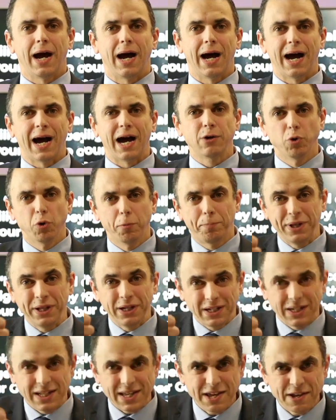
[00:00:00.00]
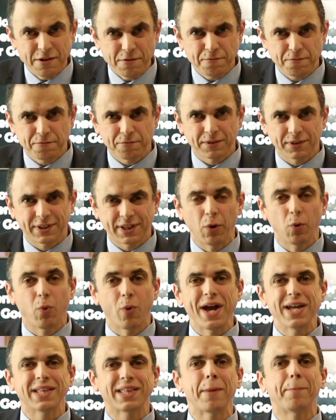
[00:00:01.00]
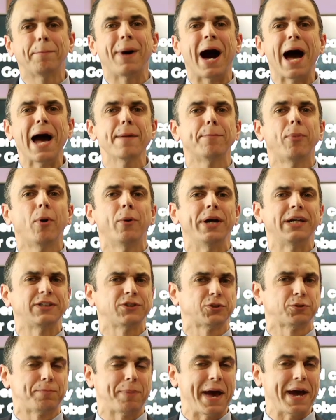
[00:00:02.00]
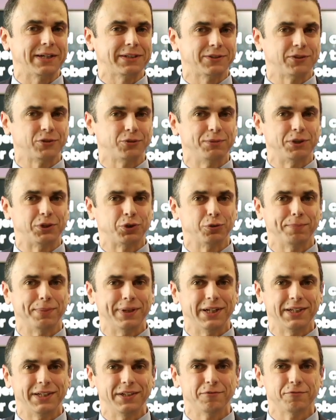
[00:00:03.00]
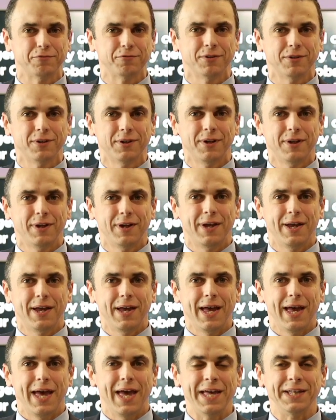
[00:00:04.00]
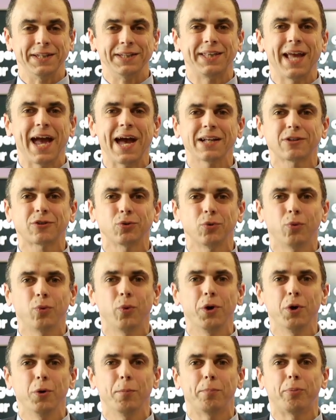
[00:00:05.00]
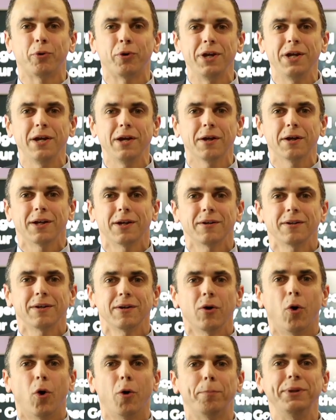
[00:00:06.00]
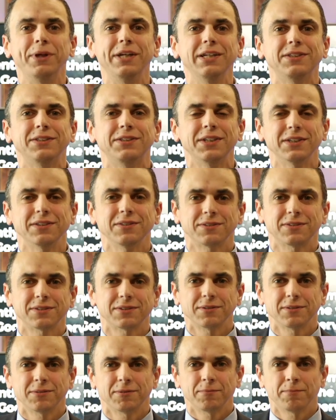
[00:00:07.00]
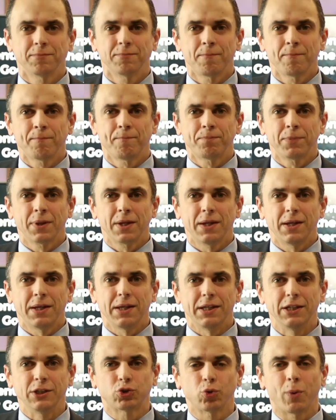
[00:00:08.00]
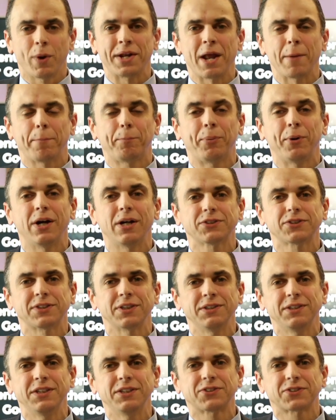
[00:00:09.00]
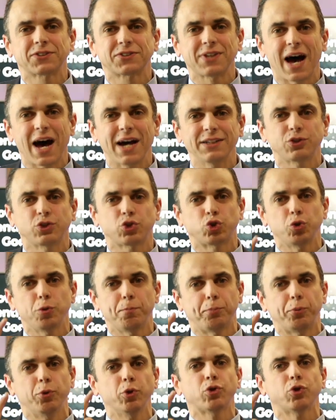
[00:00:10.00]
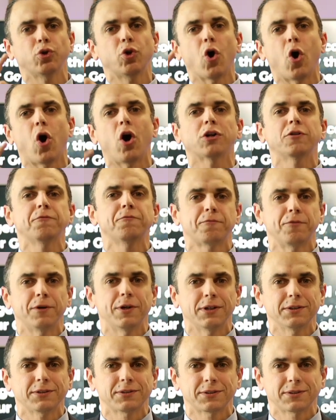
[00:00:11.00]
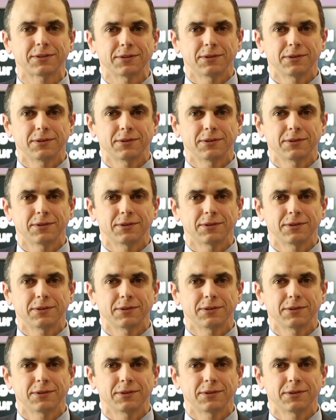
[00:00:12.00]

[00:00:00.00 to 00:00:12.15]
I will believe the way the Bible expects me to believe. And that will bring obedience. It's when a person decides to put God first.